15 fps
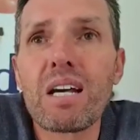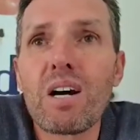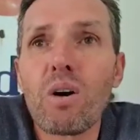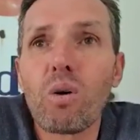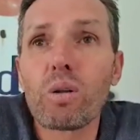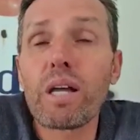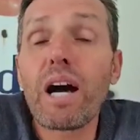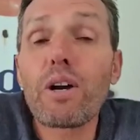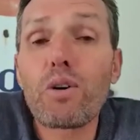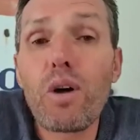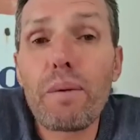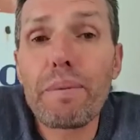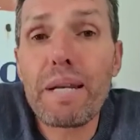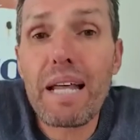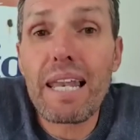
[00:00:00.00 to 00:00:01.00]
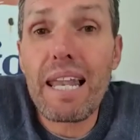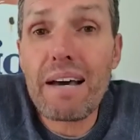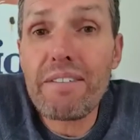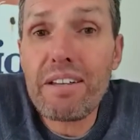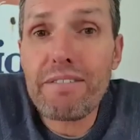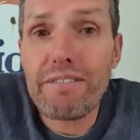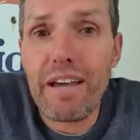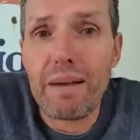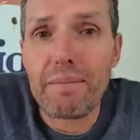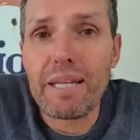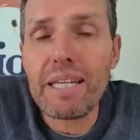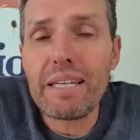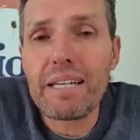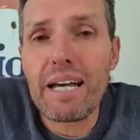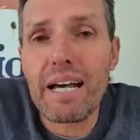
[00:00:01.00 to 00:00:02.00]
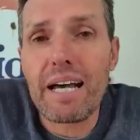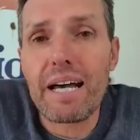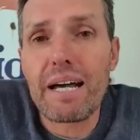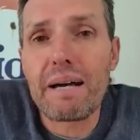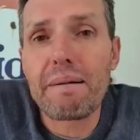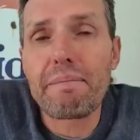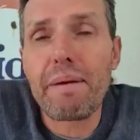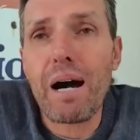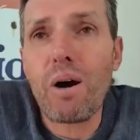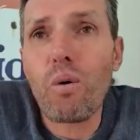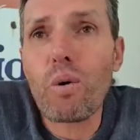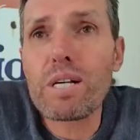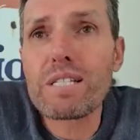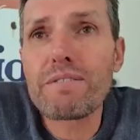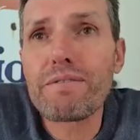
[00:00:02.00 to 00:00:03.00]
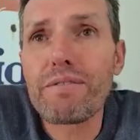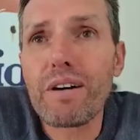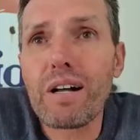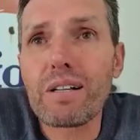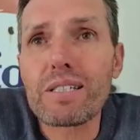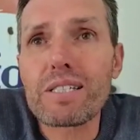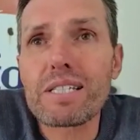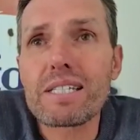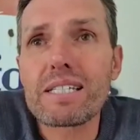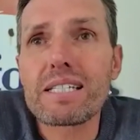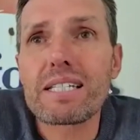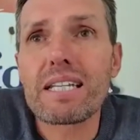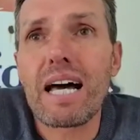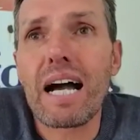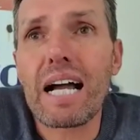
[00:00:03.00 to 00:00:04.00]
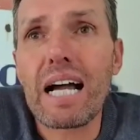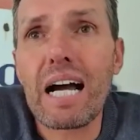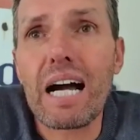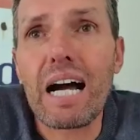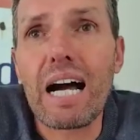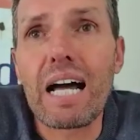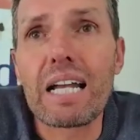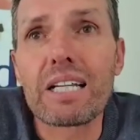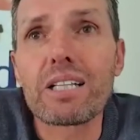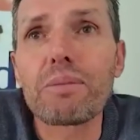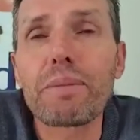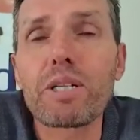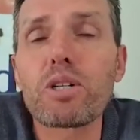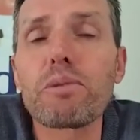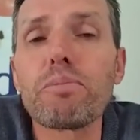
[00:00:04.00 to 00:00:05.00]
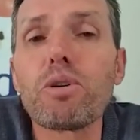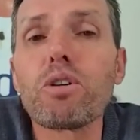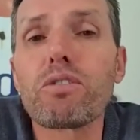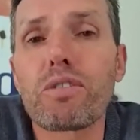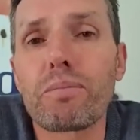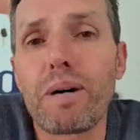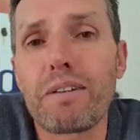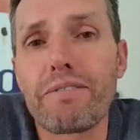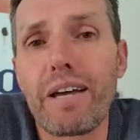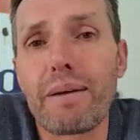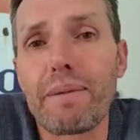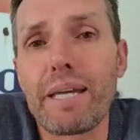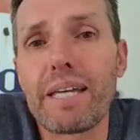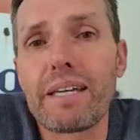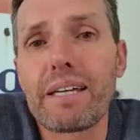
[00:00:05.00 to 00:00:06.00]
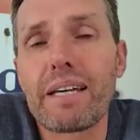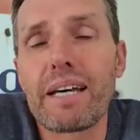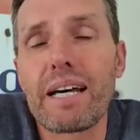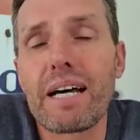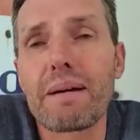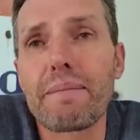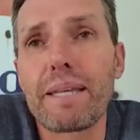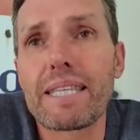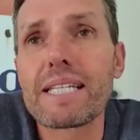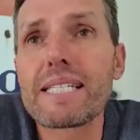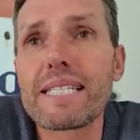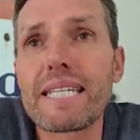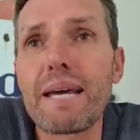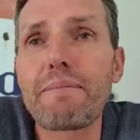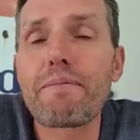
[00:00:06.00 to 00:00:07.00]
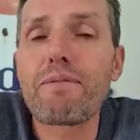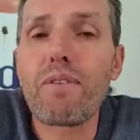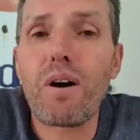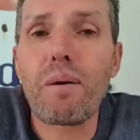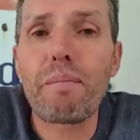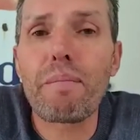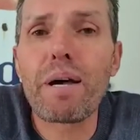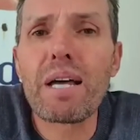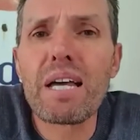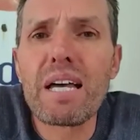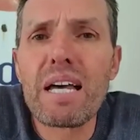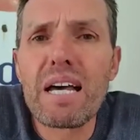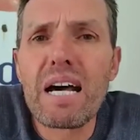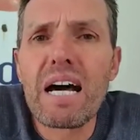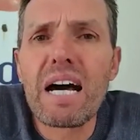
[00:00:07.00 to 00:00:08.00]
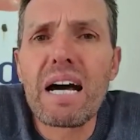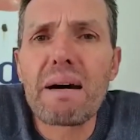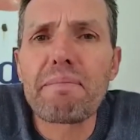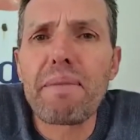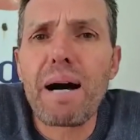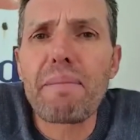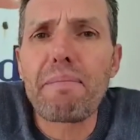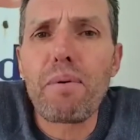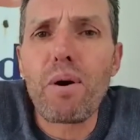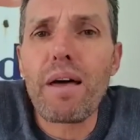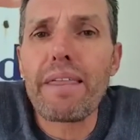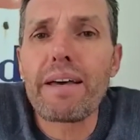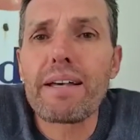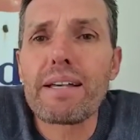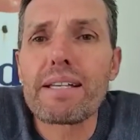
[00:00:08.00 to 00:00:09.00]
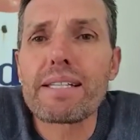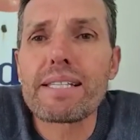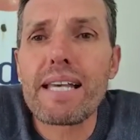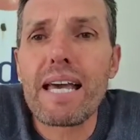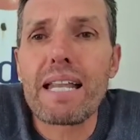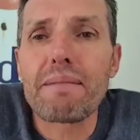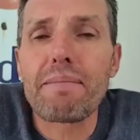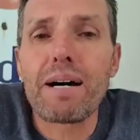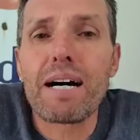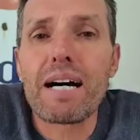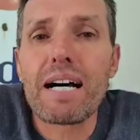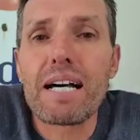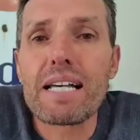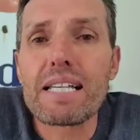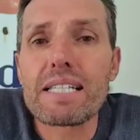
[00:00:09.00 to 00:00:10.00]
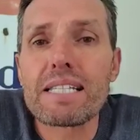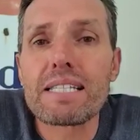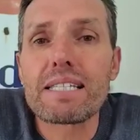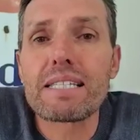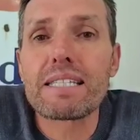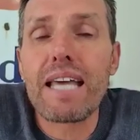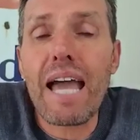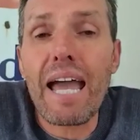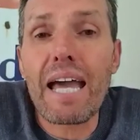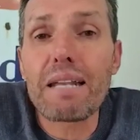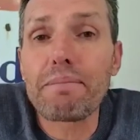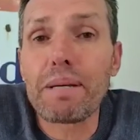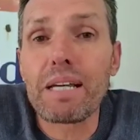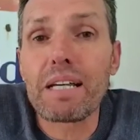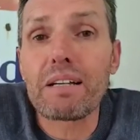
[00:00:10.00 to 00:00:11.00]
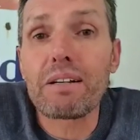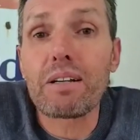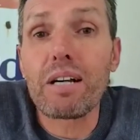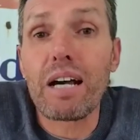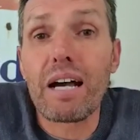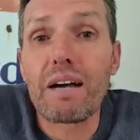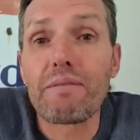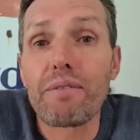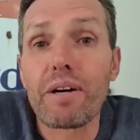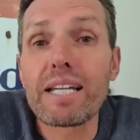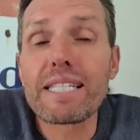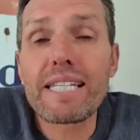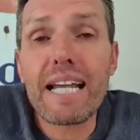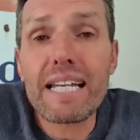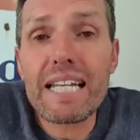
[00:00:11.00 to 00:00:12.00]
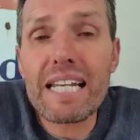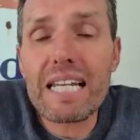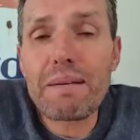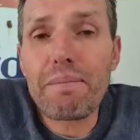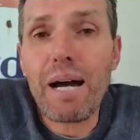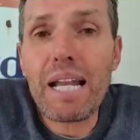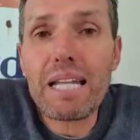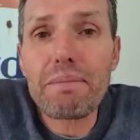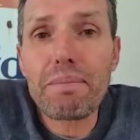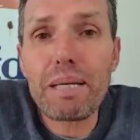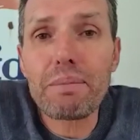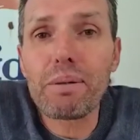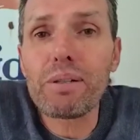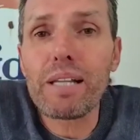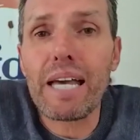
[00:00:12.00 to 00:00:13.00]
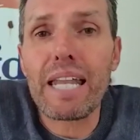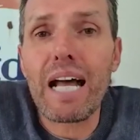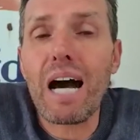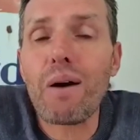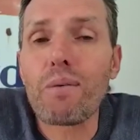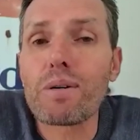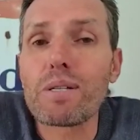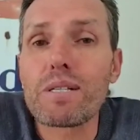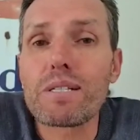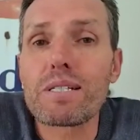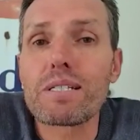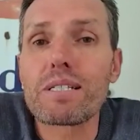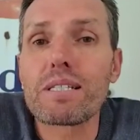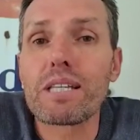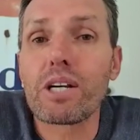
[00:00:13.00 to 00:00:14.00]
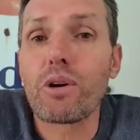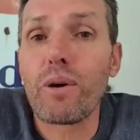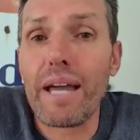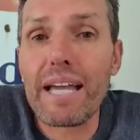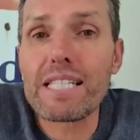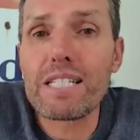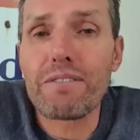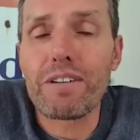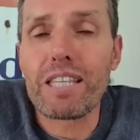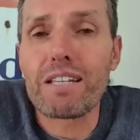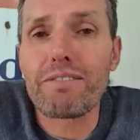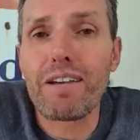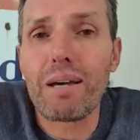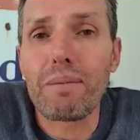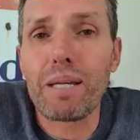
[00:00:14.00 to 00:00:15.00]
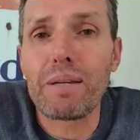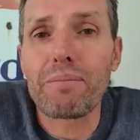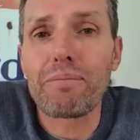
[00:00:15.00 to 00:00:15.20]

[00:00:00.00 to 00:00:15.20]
Although I grew up in a loving family, I always felt like a little bit removed from my family. And this stemmed from my brothers and my dad being very technically minded people, and I was the creative in the family.